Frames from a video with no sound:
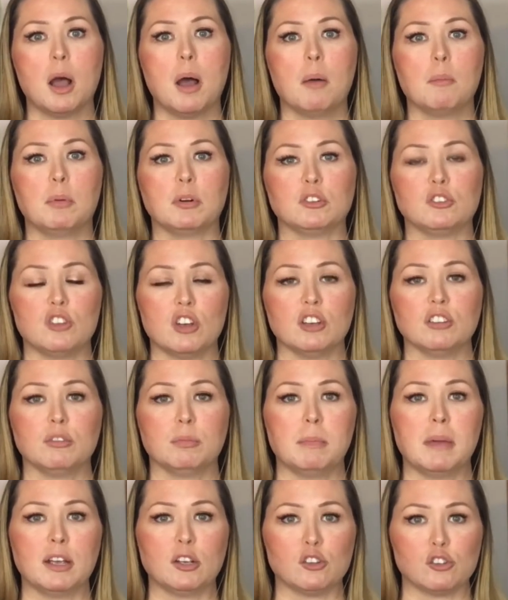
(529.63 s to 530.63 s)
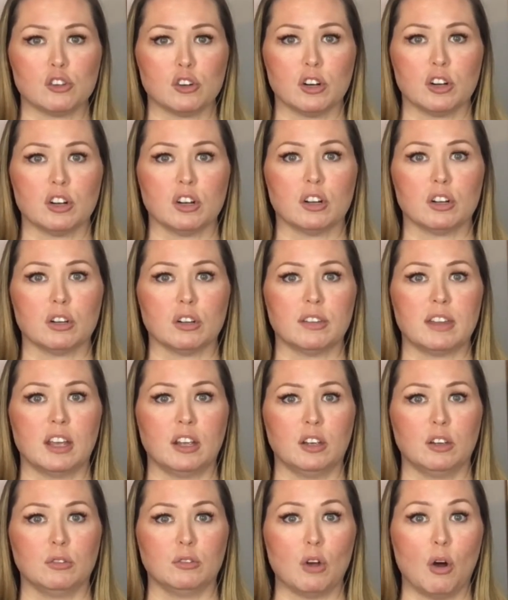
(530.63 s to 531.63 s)
but just make sure that
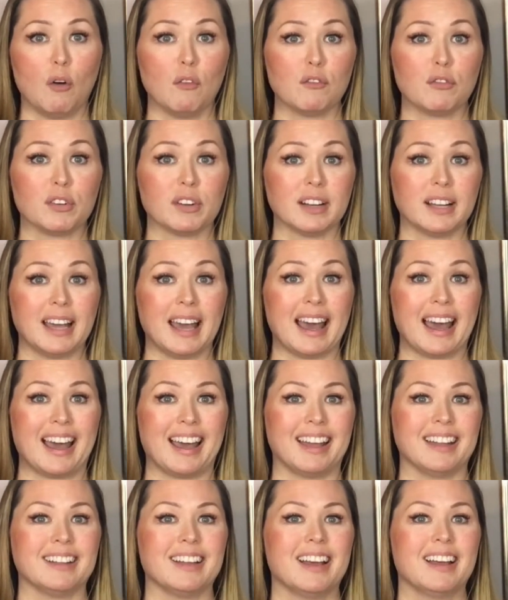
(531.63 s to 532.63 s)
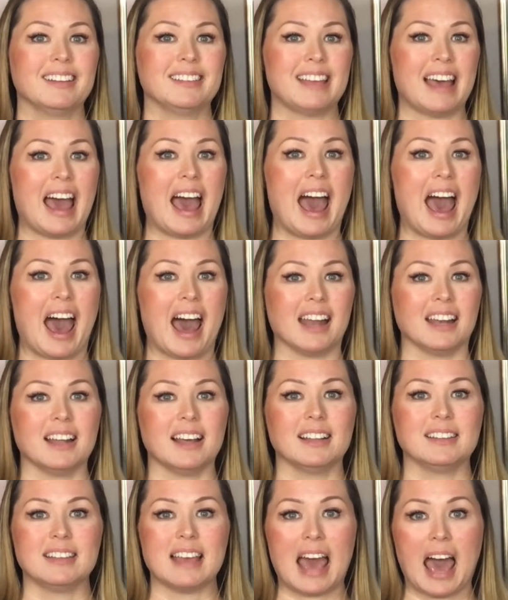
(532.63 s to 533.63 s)
you don't forget to add
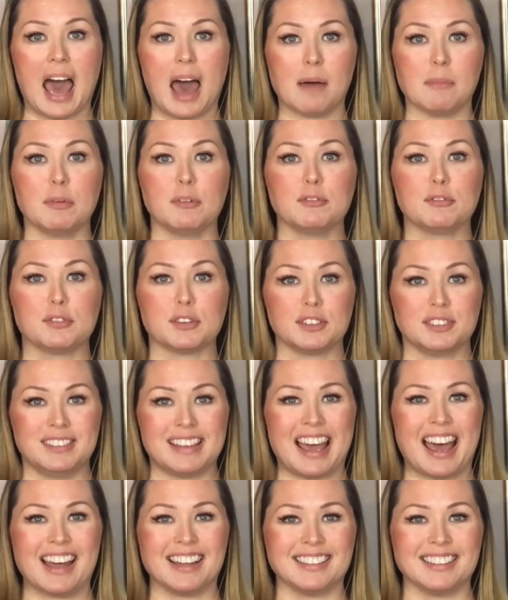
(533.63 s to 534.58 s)
a tab for debt.